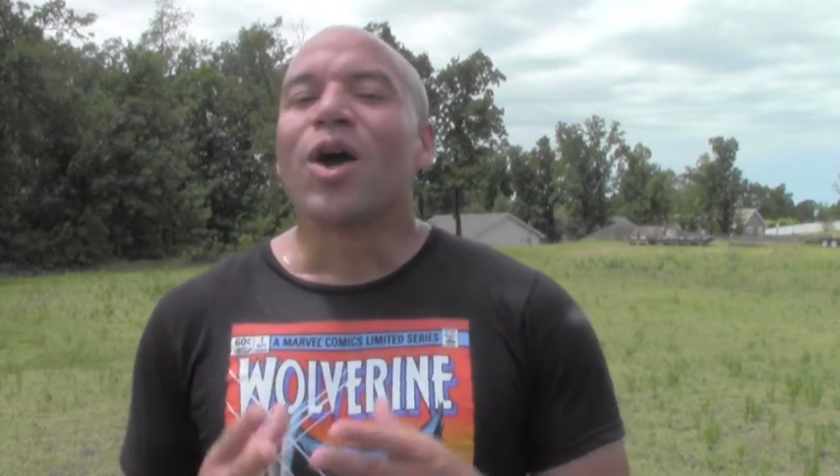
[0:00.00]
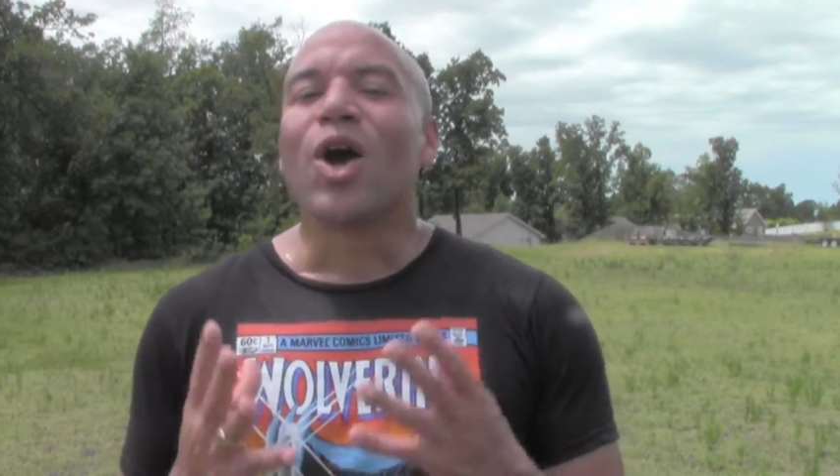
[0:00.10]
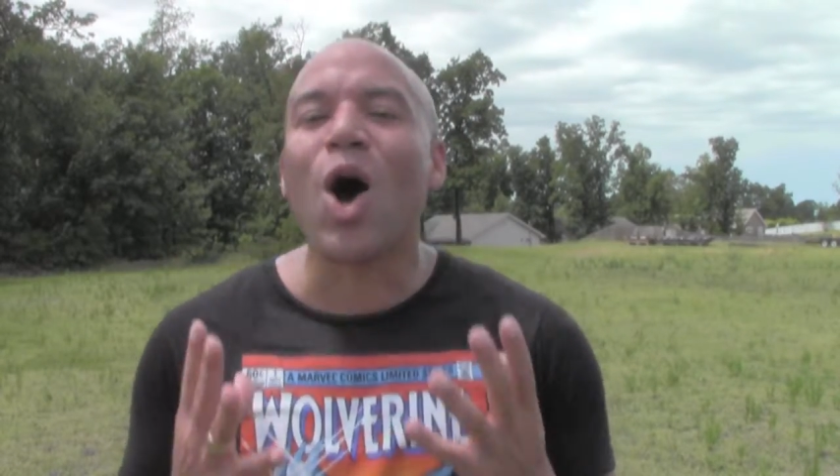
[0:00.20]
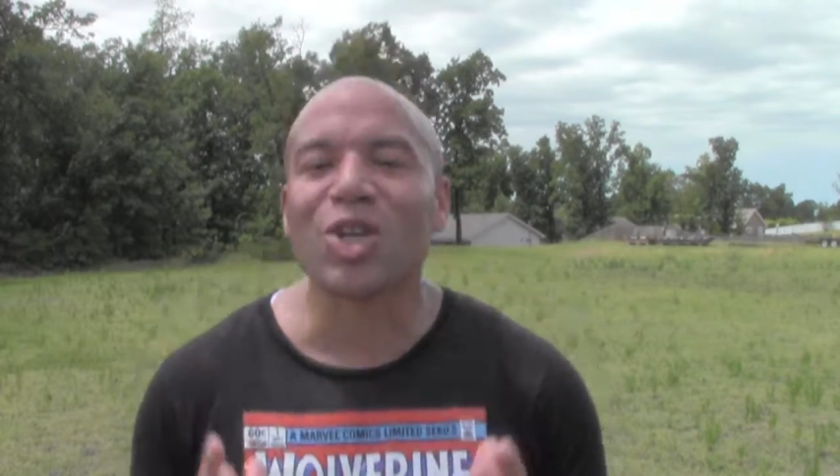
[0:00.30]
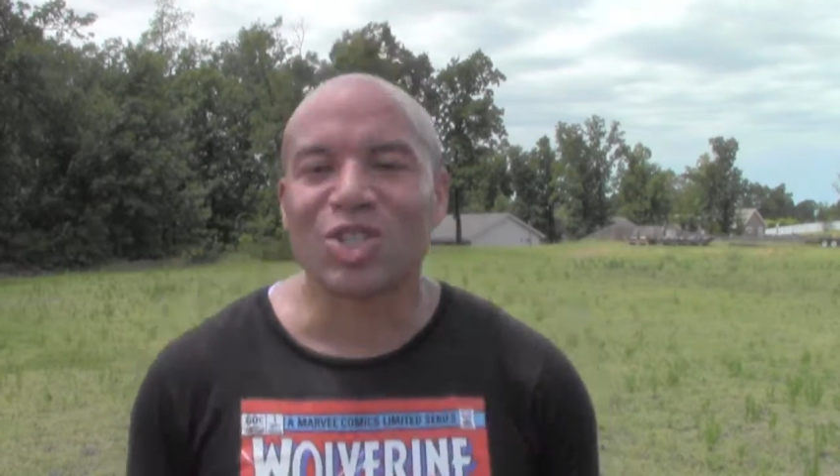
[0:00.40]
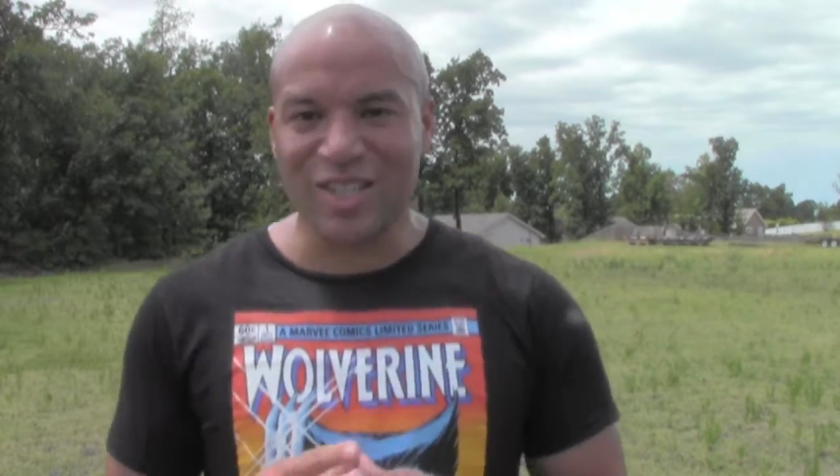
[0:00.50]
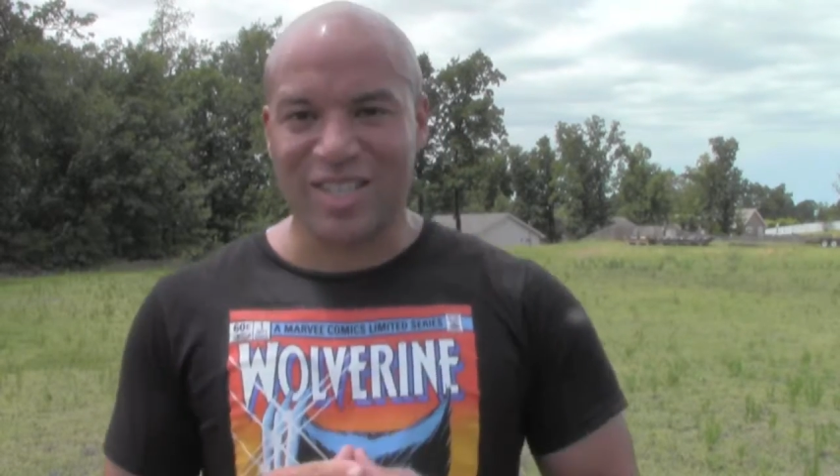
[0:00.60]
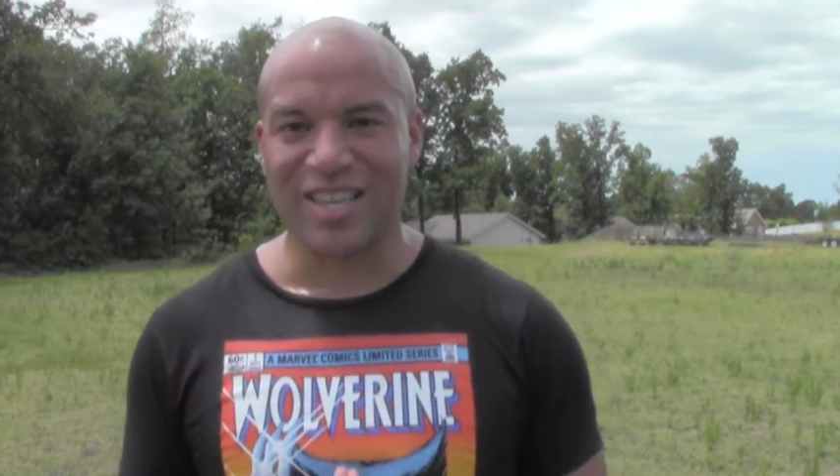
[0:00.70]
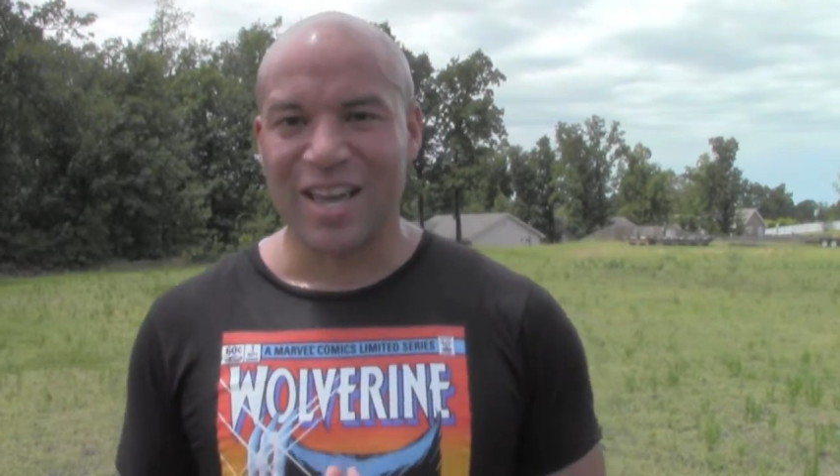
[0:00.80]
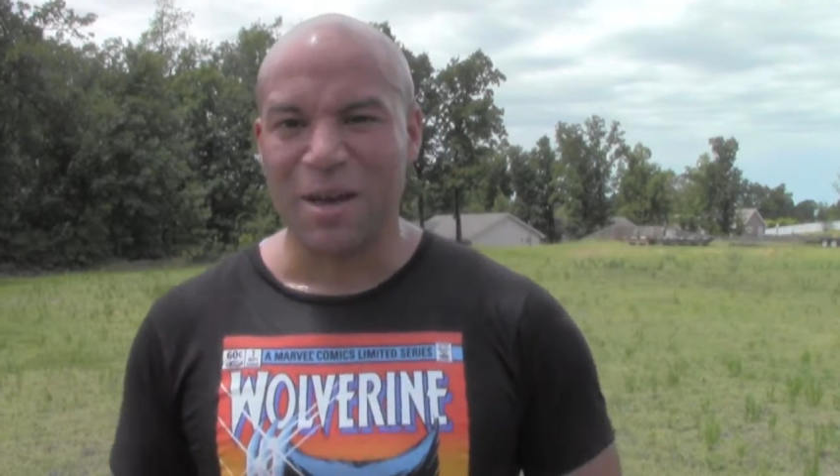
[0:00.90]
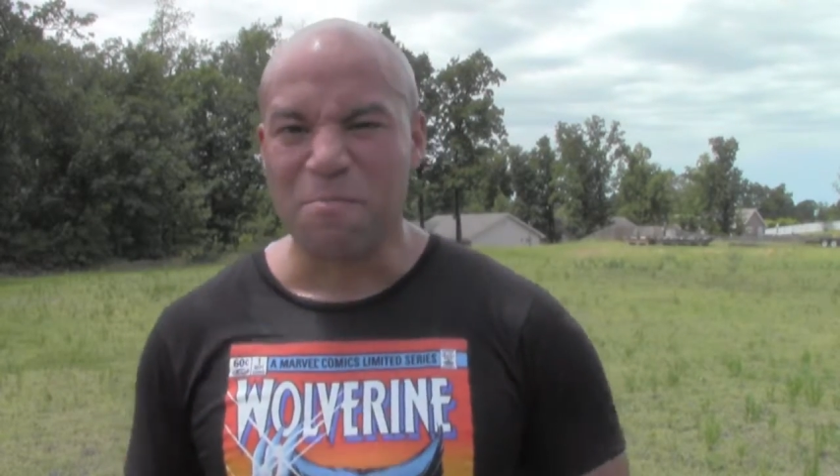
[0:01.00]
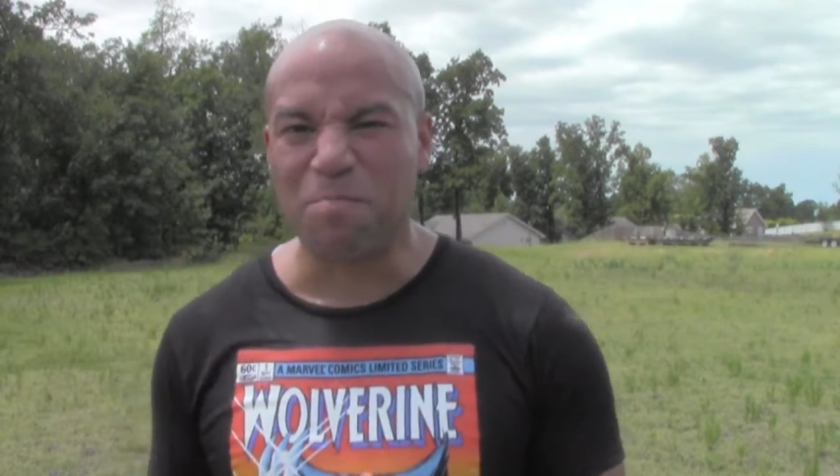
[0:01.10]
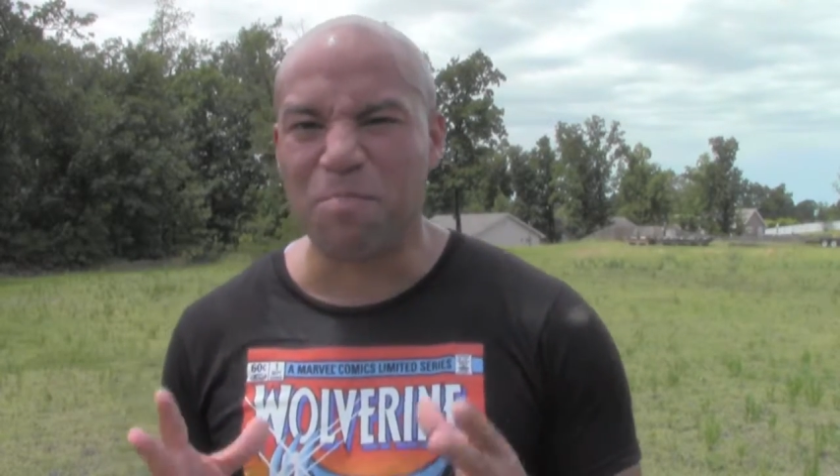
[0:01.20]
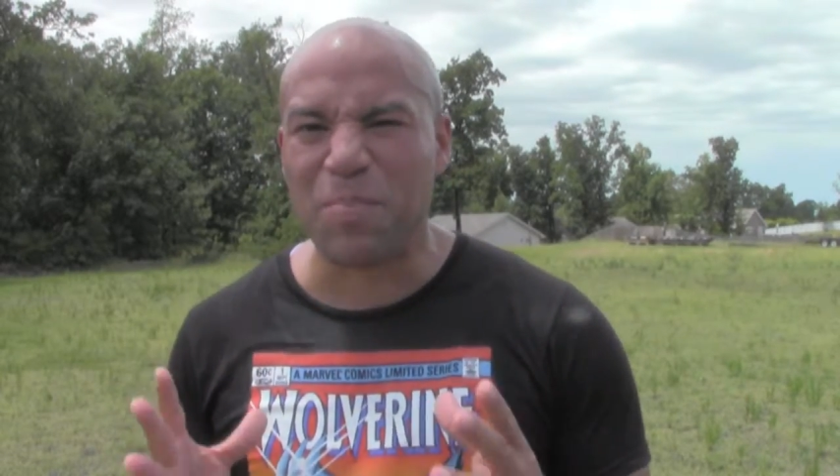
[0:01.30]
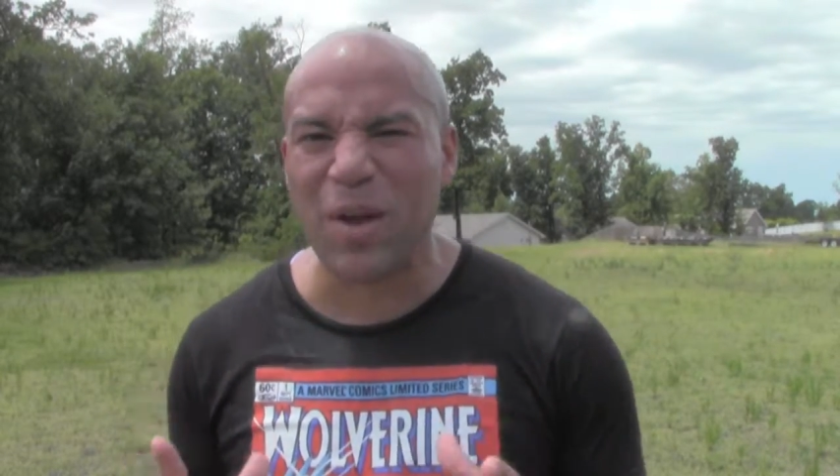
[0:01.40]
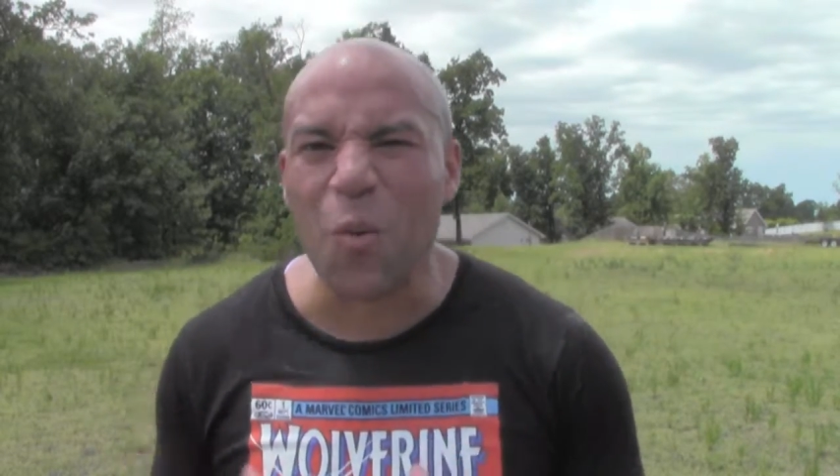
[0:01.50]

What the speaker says: cautious. Be